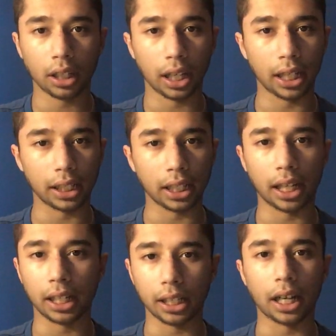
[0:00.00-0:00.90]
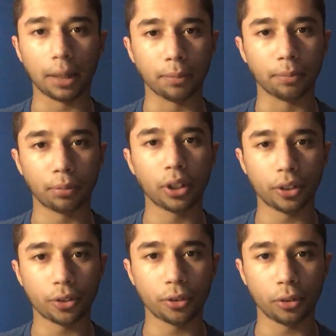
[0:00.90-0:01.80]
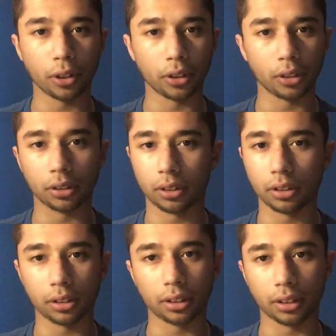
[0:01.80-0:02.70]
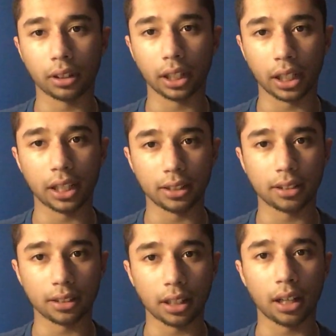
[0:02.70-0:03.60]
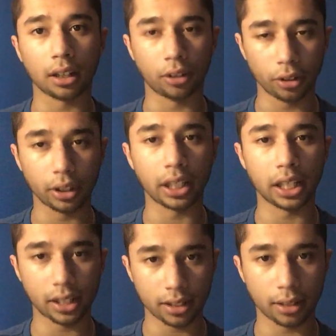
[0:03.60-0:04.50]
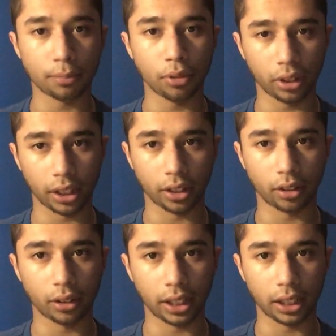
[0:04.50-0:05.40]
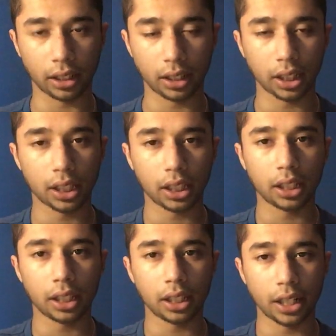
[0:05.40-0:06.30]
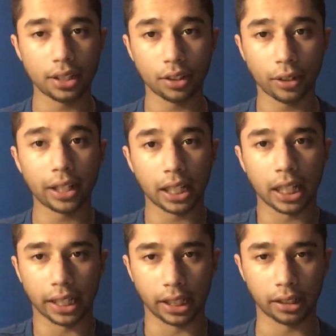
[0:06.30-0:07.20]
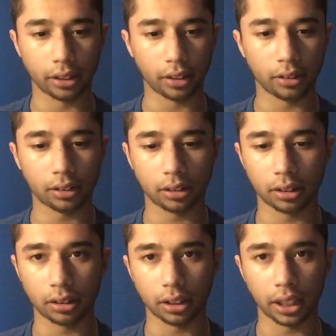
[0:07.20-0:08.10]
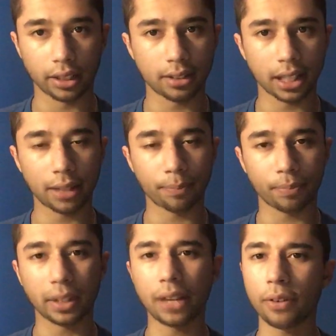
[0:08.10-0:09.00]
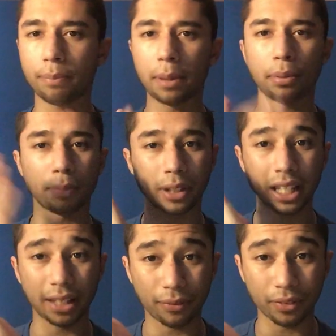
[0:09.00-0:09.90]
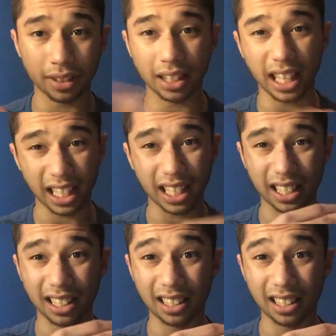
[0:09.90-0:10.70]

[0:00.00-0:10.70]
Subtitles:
I'm pretty sure that he's a good, innocent boy. He's a great guy. And the same, even people believe that